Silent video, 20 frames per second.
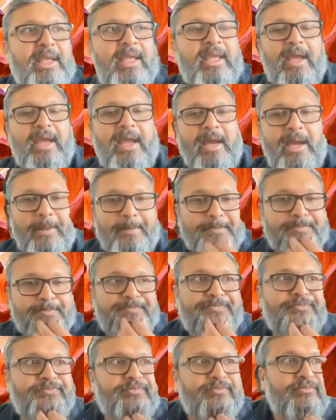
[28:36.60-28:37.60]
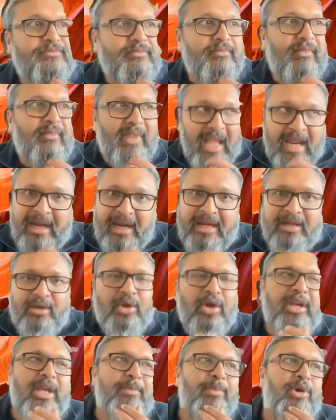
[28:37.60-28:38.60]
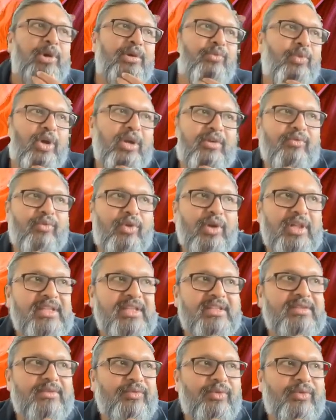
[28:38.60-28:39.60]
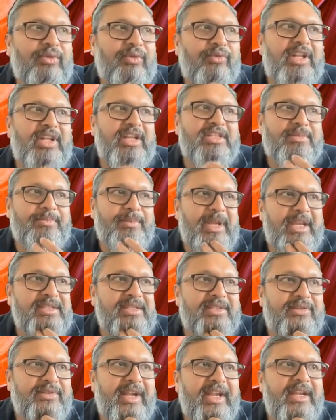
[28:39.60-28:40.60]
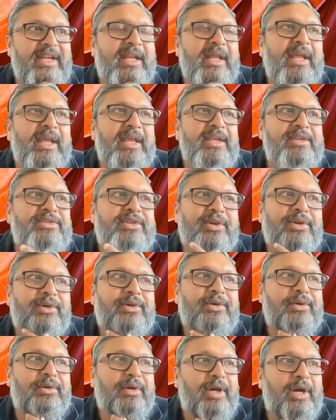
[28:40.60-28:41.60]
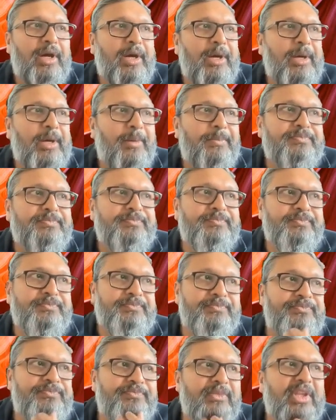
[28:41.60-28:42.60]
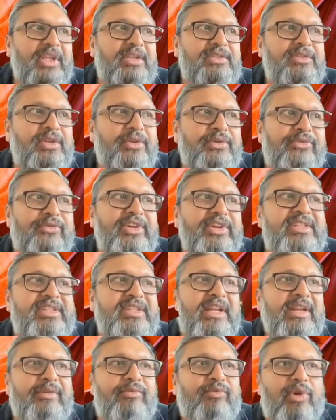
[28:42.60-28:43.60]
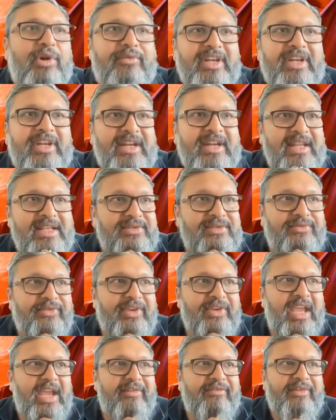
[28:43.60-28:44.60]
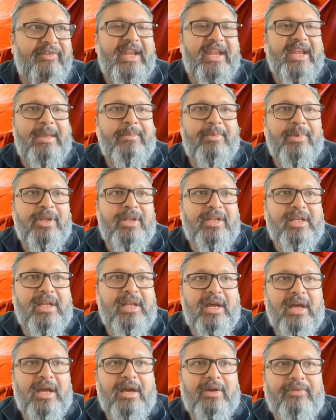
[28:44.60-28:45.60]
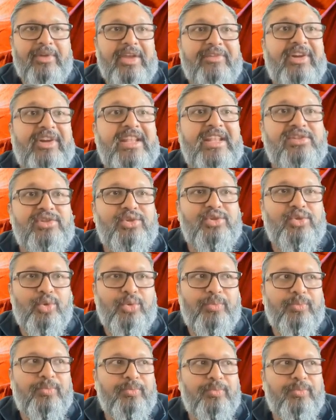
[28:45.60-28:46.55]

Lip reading: And I'll talk about what this means, right? So so recently what we did is we have released two